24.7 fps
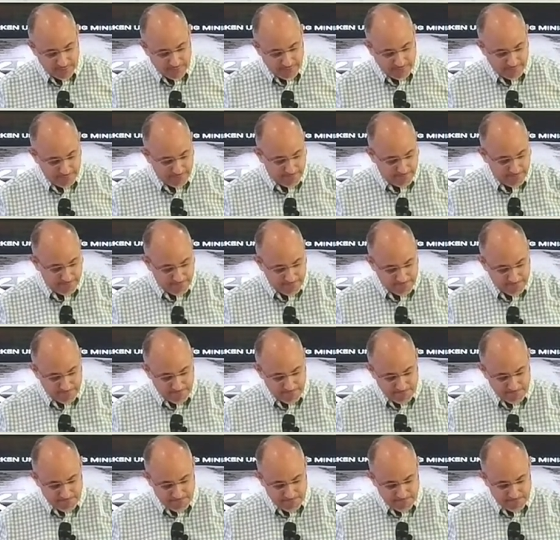
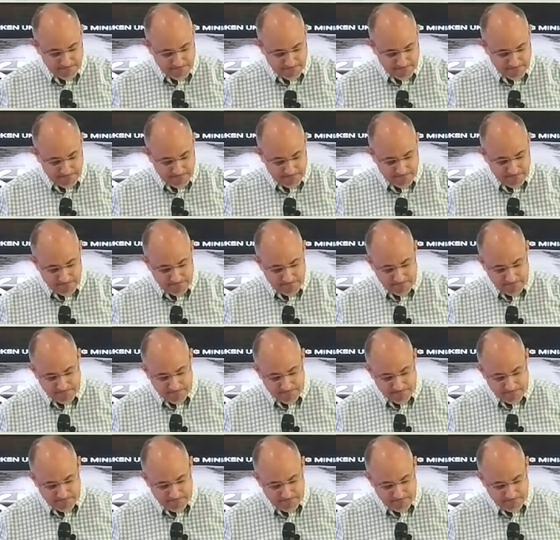
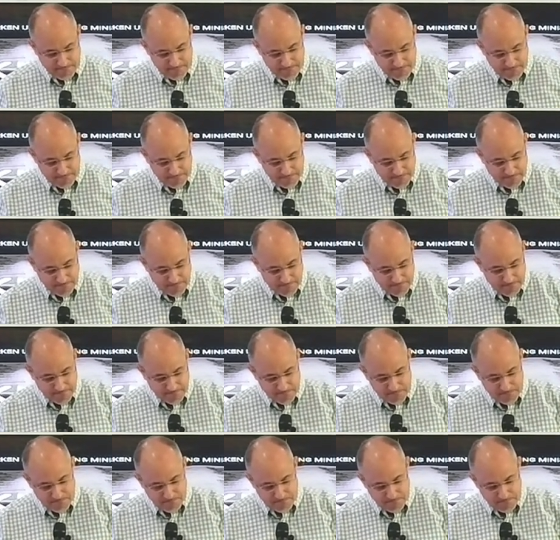(no one is talking)